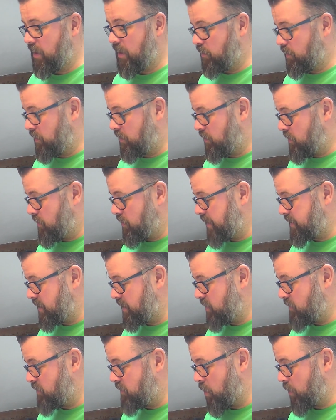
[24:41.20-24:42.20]
creating
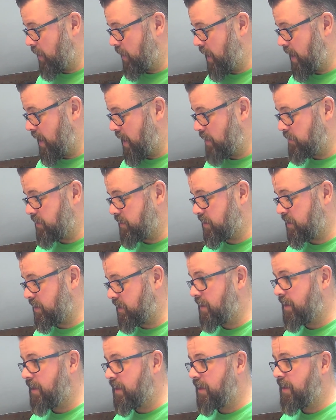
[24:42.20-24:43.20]
your own games,
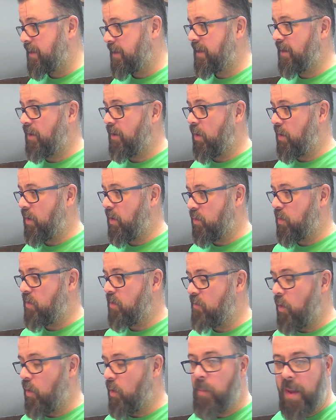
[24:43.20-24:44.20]
or you're doing
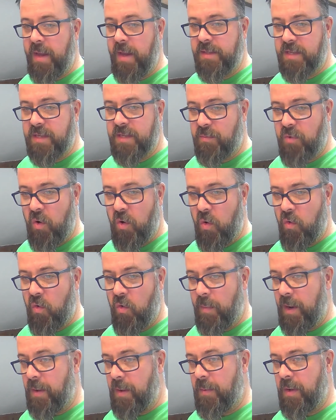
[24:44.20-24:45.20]
your own basic
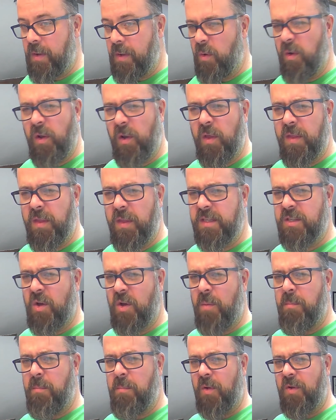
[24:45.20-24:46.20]
programming. A lot of these sort
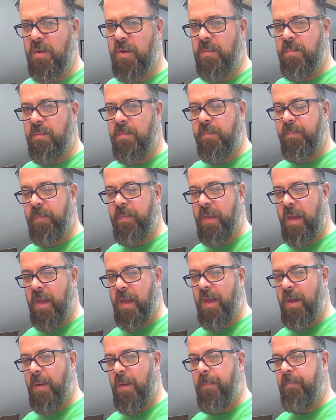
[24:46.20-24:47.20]
of modern
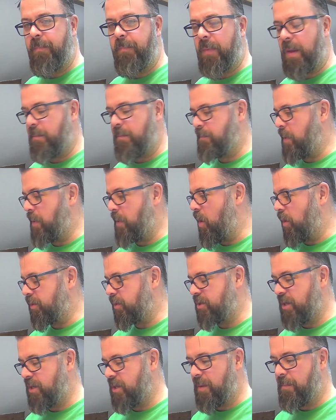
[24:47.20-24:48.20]

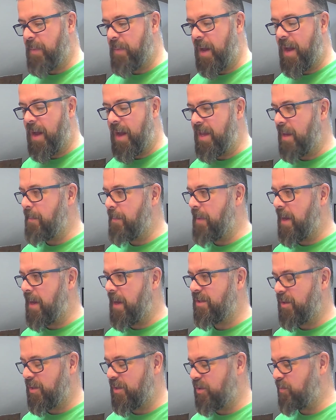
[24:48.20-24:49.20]
boards you can buy
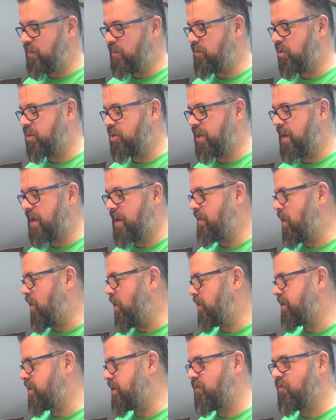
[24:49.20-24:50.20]
sort of some project
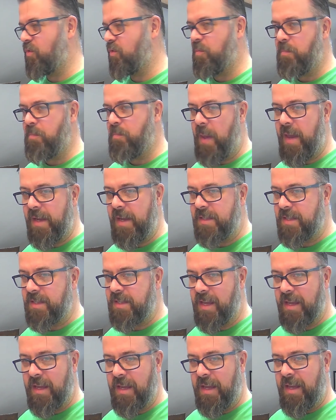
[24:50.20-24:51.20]
boards that run
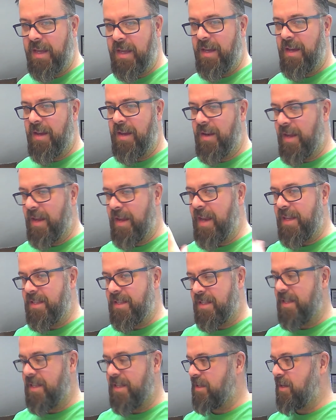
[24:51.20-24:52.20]
BASIC, And again, it's
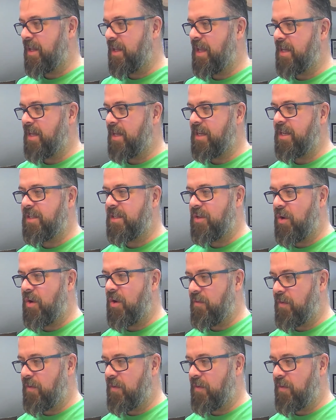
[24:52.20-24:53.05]
this classic sort of